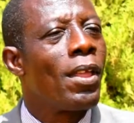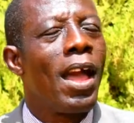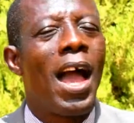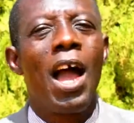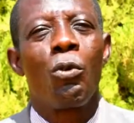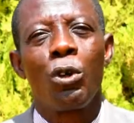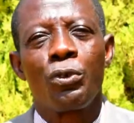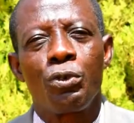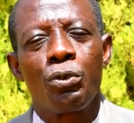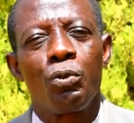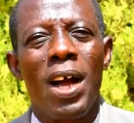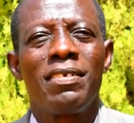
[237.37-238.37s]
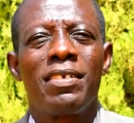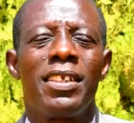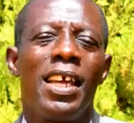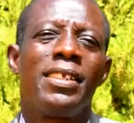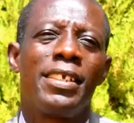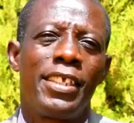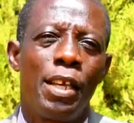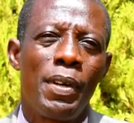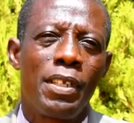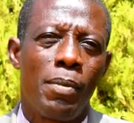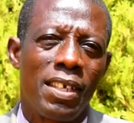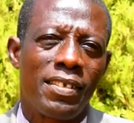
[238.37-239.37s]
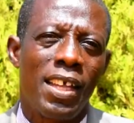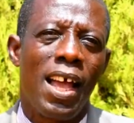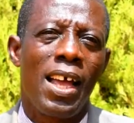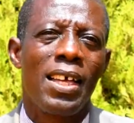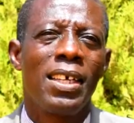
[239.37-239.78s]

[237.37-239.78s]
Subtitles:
I was once the entertainment master,